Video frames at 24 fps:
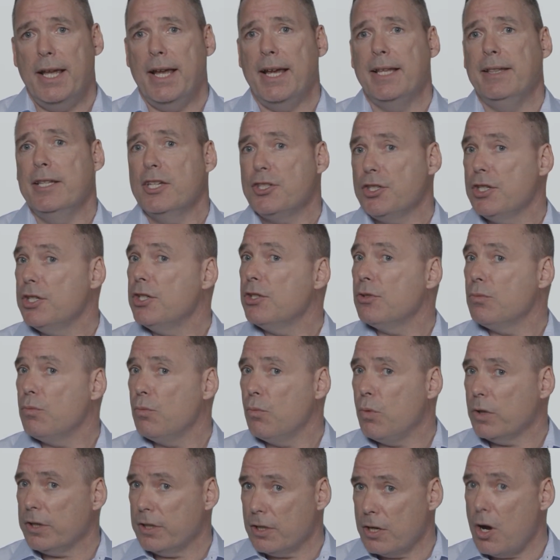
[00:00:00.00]
And this is
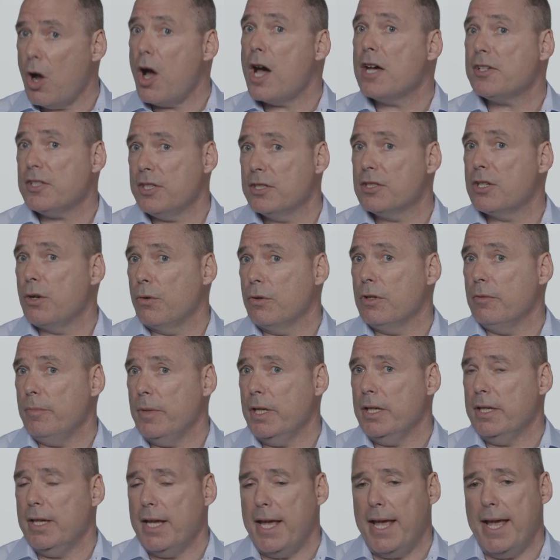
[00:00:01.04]
what the cost is going to be.